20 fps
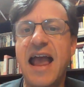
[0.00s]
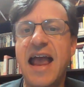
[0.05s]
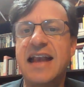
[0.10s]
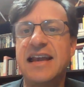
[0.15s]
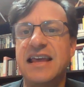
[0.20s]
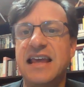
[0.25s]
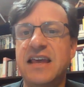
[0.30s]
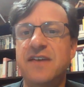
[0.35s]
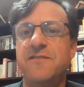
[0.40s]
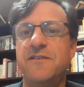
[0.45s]

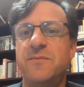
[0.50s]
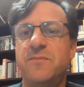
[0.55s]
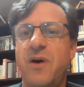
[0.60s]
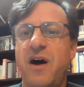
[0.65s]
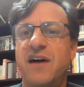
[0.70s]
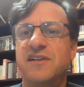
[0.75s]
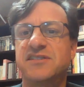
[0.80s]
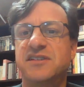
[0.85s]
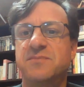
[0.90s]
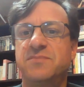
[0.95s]
and even
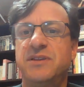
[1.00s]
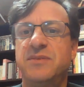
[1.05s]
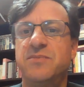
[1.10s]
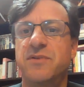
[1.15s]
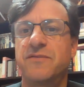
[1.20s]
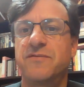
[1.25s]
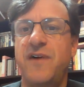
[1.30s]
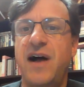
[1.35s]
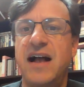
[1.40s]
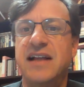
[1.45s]
possibly
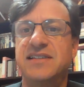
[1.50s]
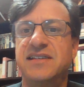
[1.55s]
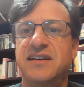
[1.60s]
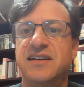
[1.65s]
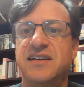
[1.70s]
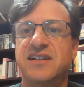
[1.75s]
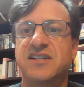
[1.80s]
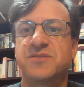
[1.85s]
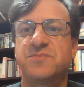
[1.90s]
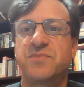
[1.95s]
provides
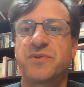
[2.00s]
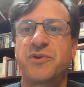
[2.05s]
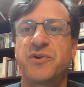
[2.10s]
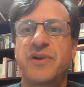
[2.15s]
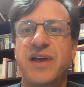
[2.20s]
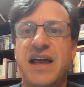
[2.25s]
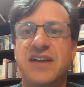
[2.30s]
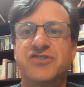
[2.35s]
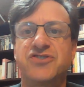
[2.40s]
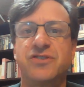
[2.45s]
an
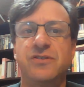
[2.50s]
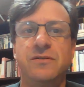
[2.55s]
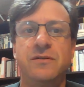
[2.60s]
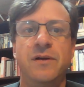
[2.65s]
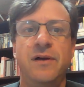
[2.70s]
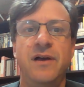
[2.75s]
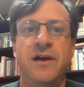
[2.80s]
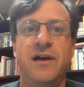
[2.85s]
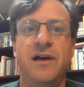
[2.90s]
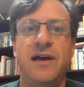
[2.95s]

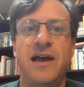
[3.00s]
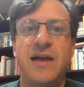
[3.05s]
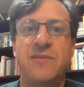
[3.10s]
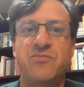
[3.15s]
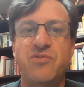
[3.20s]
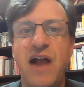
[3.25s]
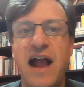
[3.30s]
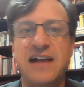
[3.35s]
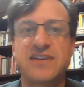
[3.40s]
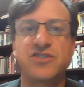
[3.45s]
experiential
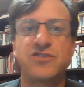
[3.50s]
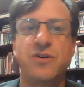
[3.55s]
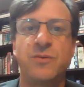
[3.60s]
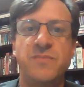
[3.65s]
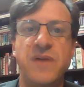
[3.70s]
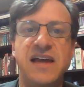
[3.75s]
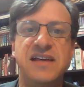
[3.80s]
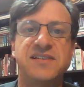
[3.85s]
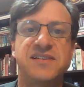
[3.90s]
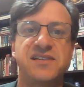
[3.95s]
and practical
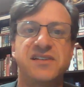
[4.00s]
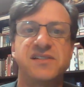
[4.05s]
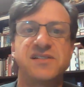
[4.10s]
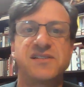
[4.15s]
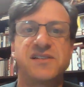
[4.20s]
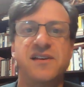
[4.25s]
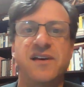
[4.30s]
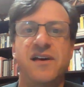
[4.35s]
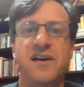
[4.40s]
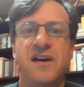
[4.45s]

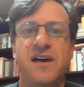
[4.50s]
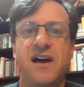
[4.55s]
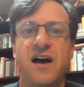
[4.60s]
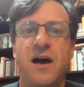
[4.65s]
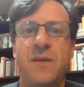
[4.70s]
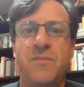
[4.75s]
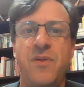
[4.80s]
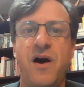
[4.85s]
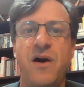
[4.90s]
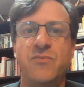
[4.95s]
basis
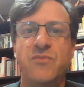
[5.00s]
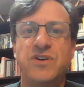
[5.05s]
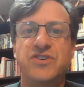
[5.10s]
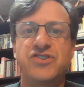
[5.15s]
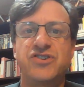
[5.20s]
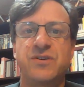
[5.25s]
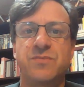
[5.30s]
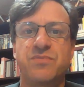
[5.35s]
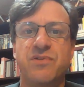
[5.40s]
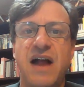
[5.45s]
upon
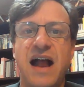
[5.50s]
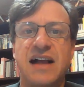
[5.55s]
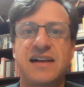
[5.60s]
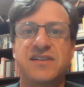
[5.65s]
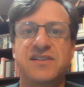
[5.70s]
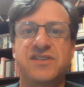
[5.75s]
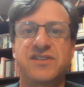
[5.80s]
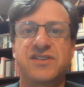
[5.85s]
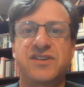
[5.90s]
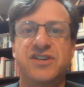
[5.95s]
which to
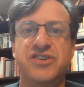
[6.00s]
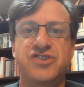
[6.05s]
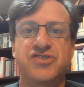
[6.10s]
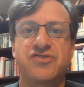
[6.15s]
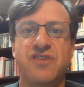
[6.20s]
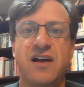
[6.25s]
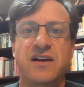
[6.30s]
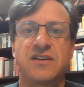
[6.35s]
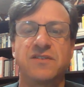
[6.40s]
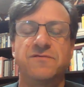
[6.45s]
practice
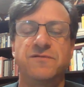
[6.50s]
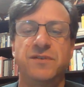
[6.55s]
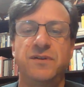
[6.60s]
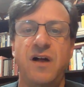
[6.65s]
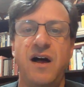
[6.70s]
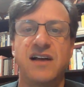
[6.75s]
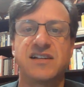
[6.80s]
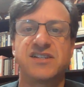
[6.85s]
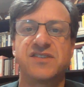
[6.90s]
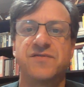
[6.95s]
constructive
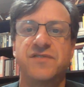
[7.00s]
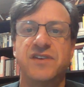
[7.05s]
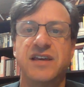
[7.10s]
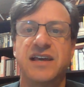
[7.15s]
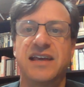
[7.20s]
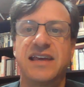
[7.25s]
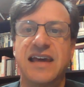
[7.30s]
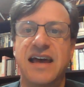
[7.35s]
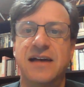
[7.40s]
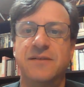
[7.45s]

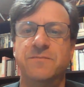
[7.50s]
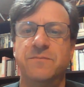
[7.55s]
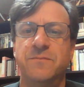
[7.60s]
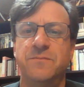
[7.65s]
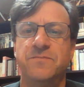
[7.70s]
philosophy again.